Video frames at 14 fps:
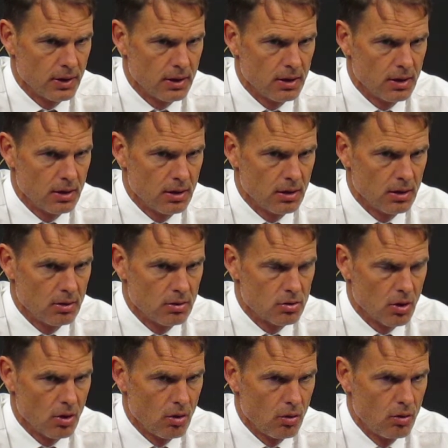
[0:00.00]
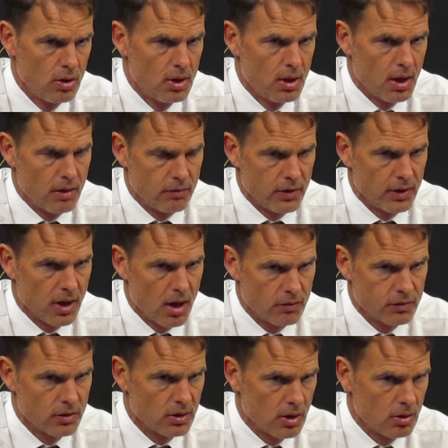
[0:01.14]
And so I think
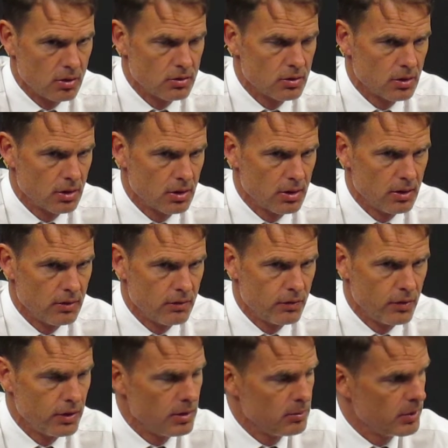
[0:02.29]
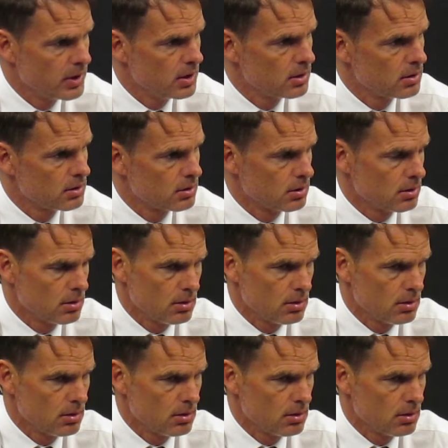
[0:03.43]
after those 30 minutes,